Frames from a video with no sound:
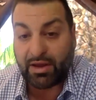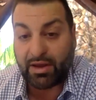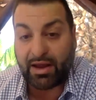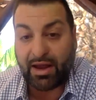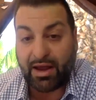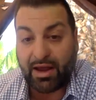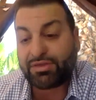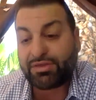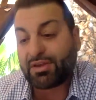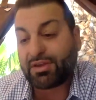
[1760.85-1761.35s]

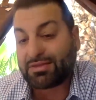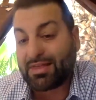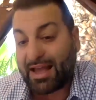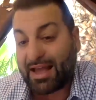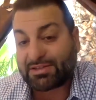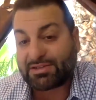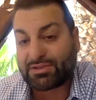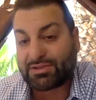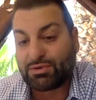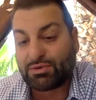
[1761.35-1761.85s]
I think
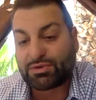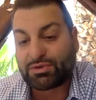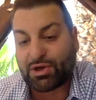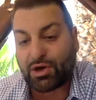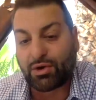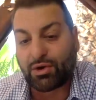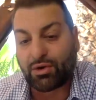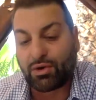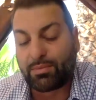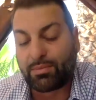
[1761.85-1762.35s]
that's the new
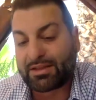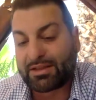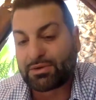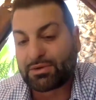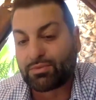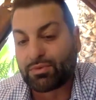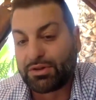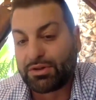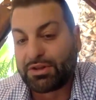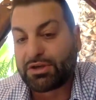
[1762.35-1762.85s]
starter home. That's a
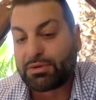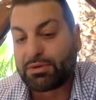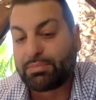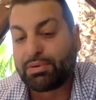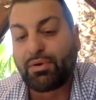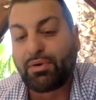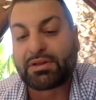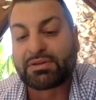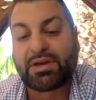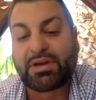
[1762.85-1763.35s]
really good
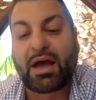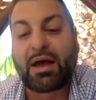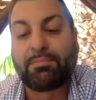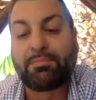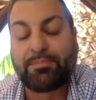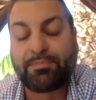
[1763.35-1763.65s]
point, Tom.